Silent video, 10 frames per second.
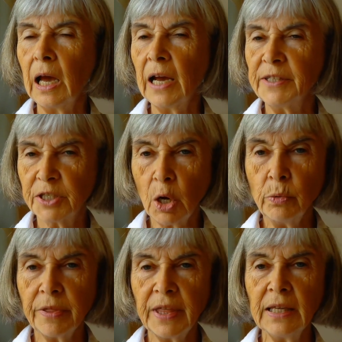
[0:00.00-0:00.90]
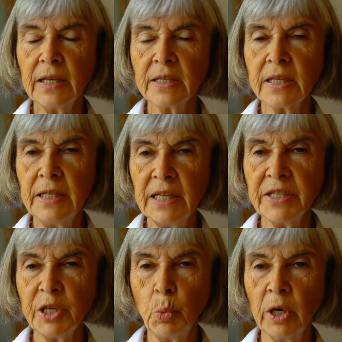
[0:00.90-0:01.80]
I don't think it's an
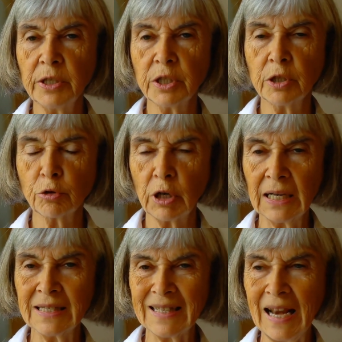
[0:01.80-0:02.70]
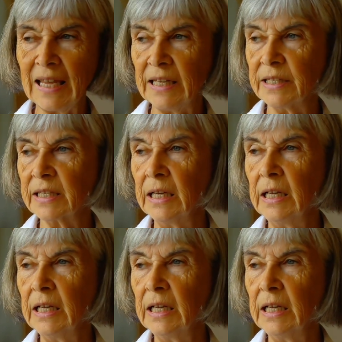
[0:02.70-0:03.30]
easy word to translate.